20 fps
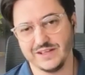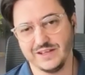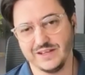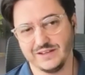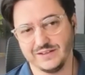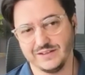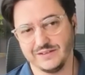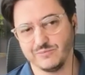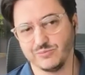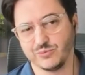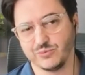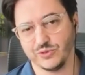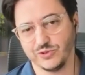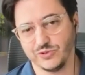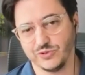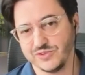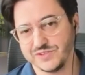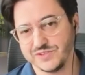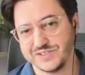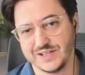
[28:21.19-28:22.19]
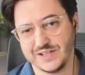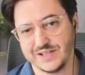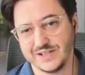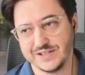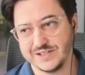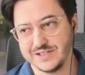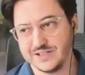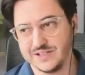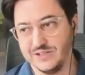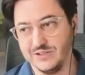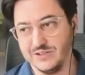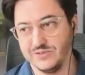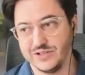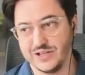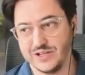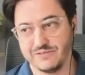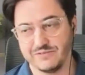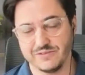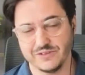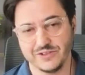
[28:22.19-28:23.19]
and protocol says you
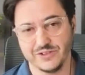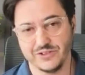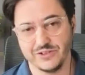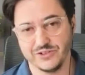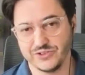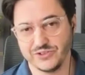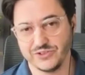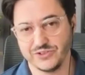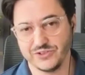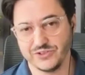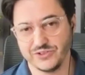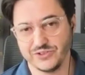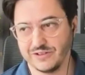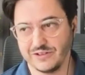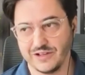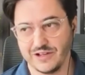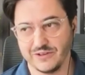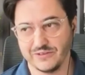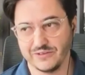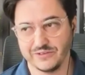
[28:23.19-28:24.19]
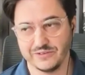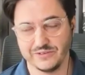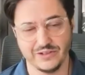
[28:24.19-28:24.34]
never you should never allow